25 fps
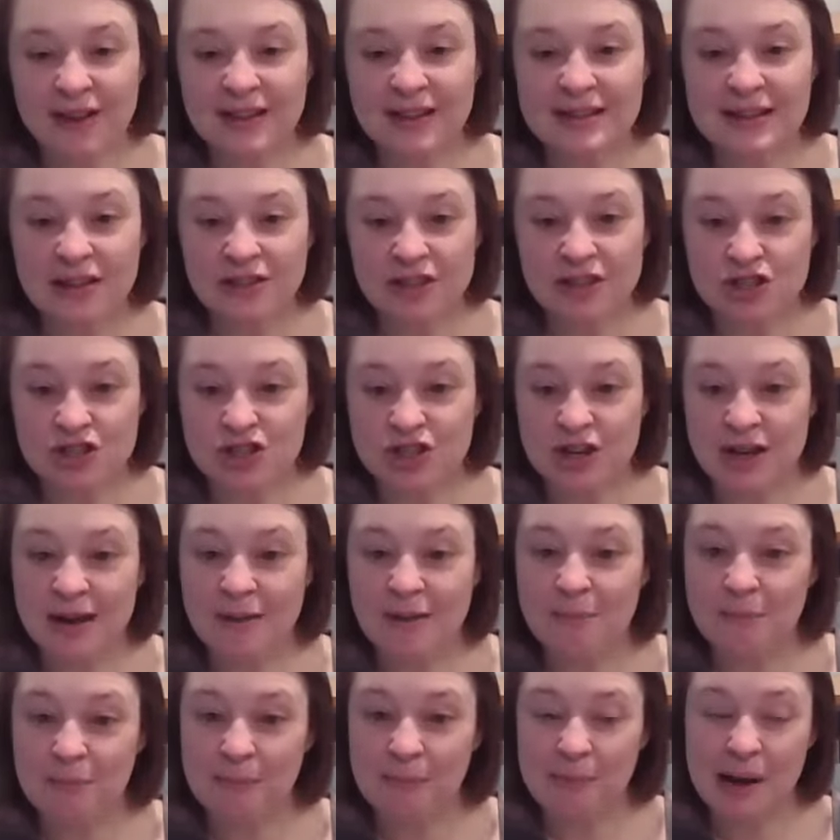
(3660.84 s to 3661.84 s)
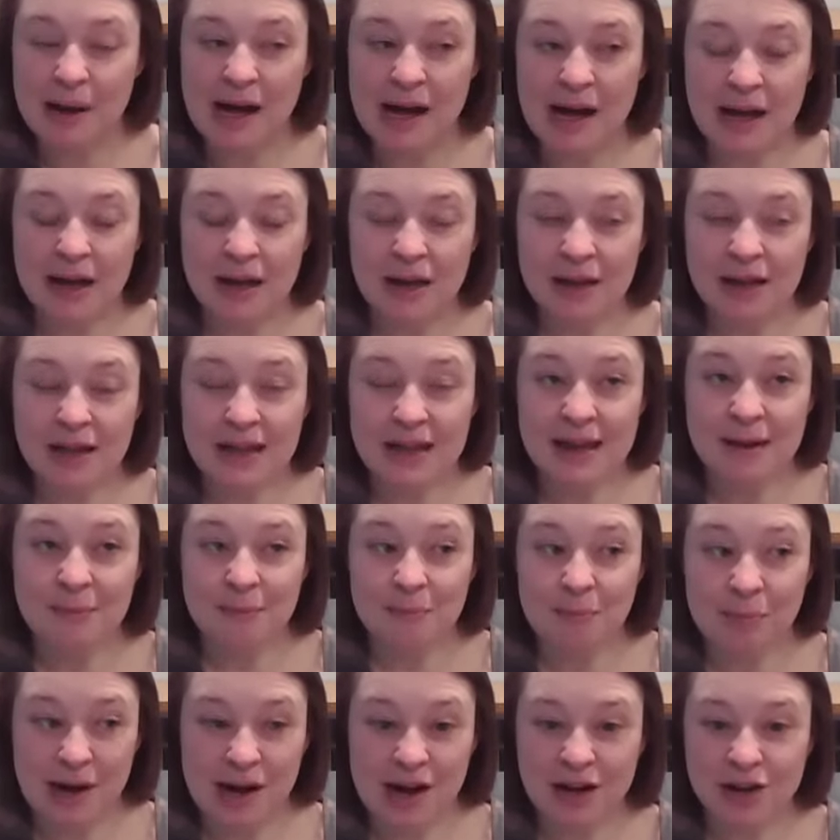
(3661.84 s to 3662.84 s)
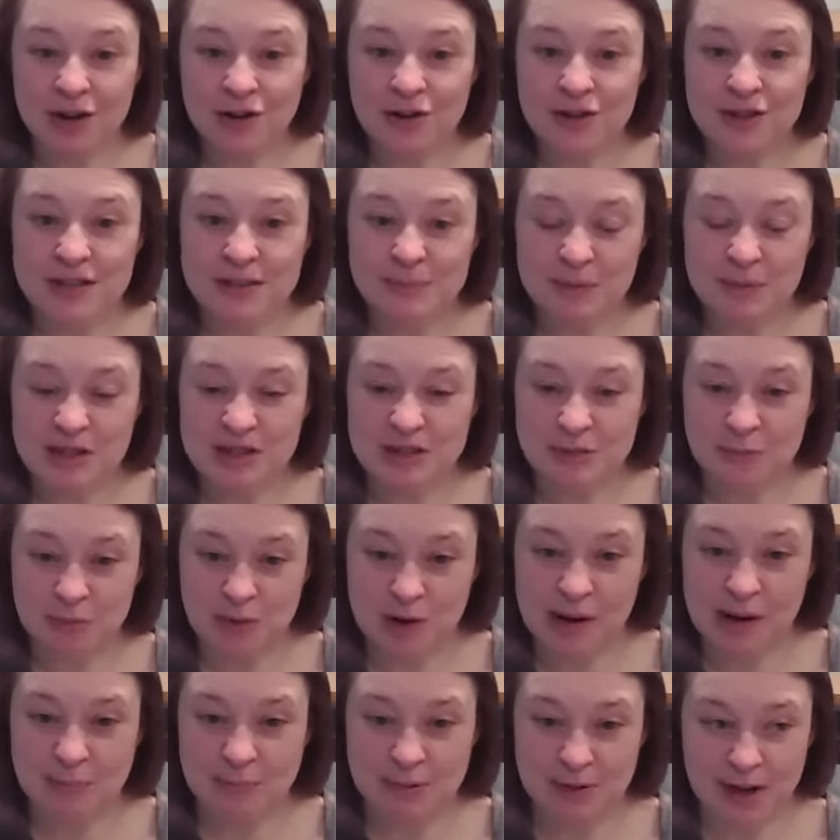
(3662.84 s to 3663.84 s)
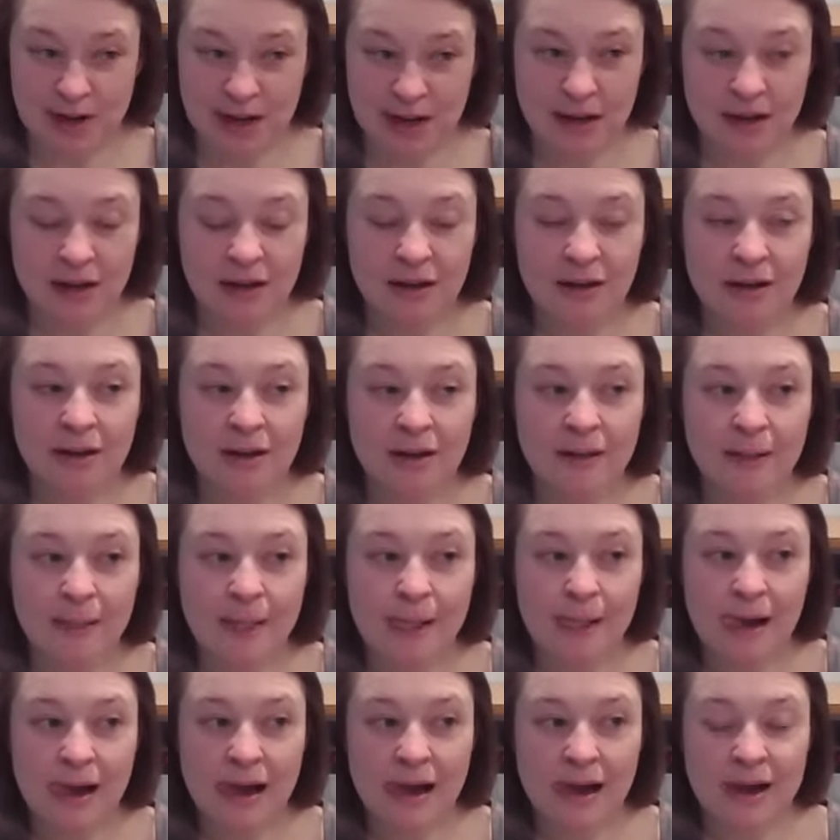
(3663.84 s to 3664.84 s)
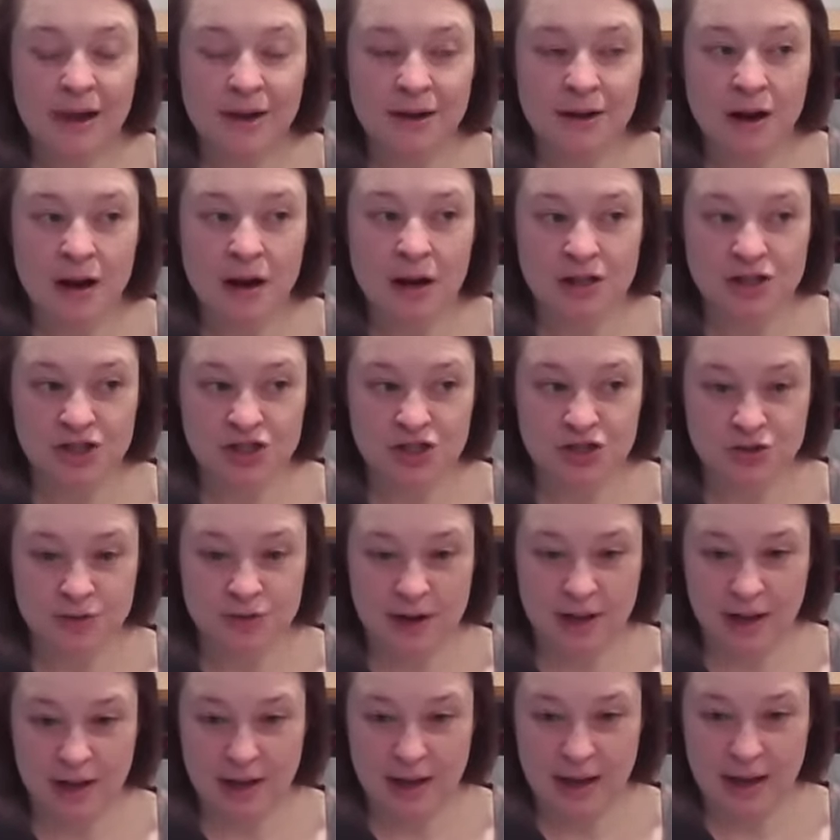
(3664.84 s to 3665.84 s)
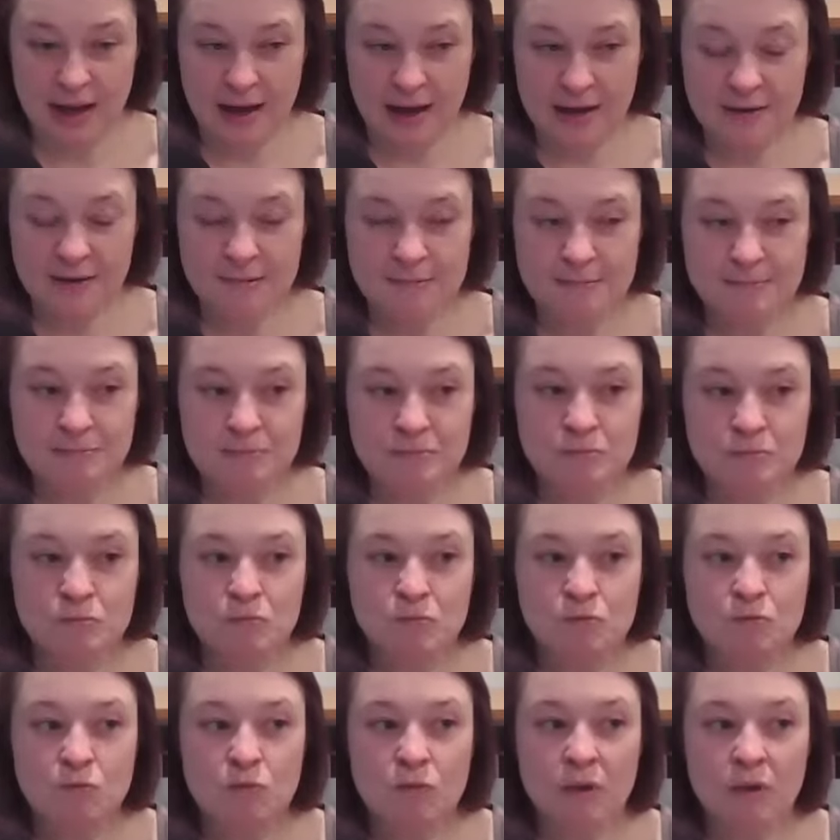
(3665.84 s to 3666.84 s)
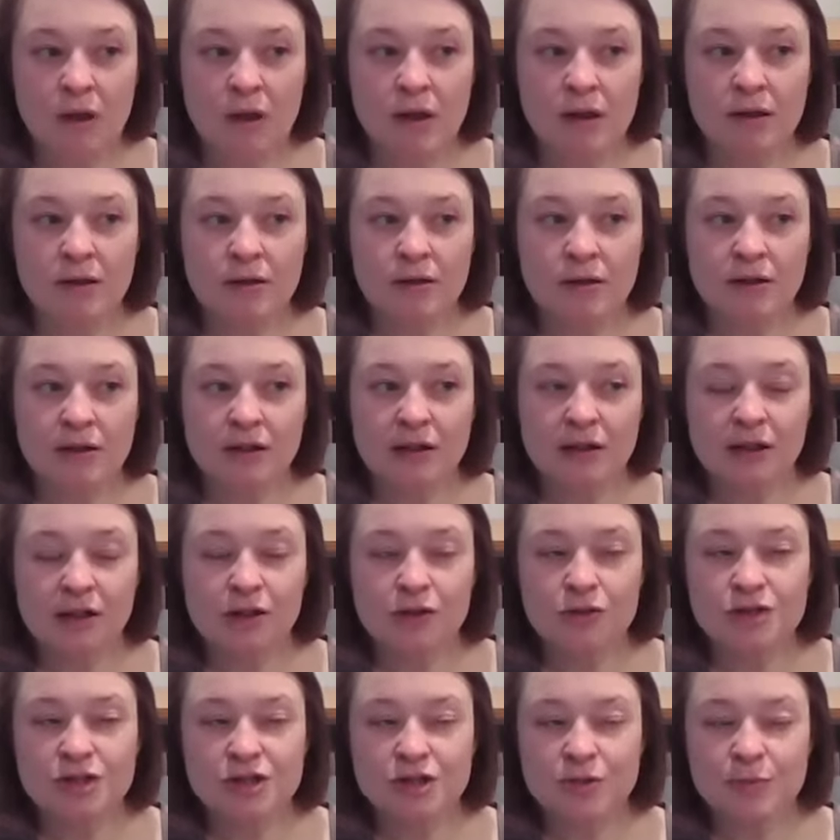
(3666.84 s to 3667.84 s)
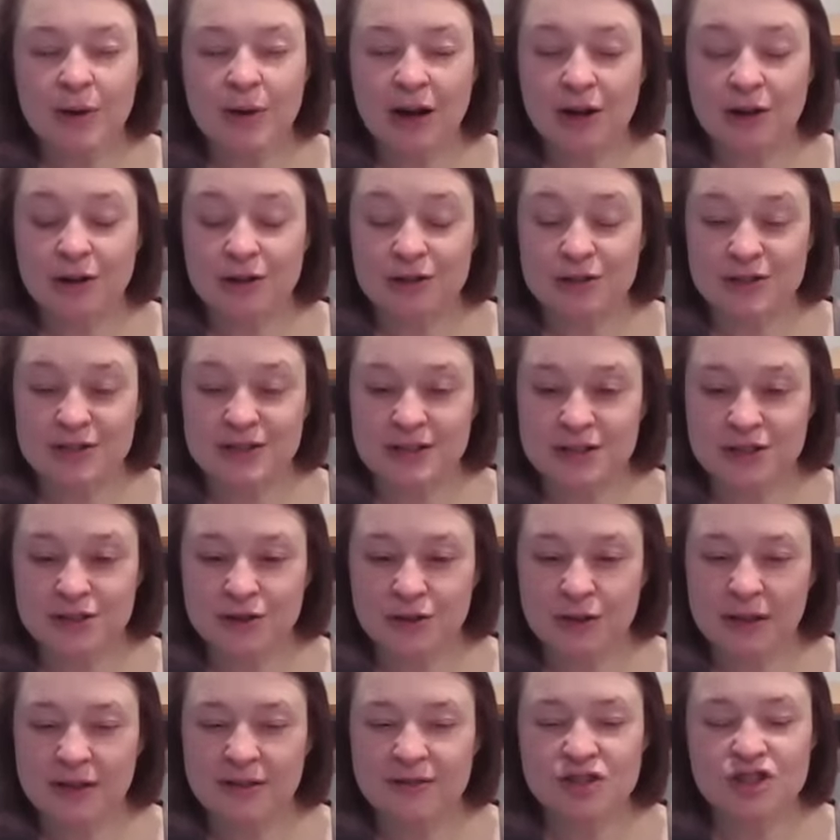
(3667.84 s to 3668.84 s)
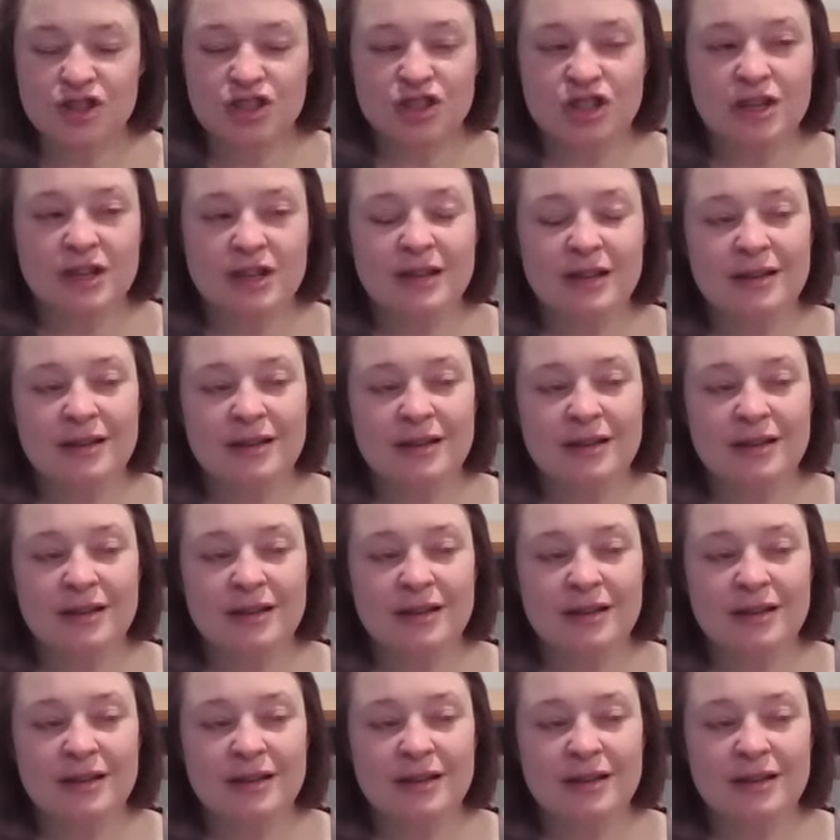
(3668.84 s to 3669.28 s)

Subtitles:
finds out that he had bought her this piece of property in Australia, close to where her sister lives.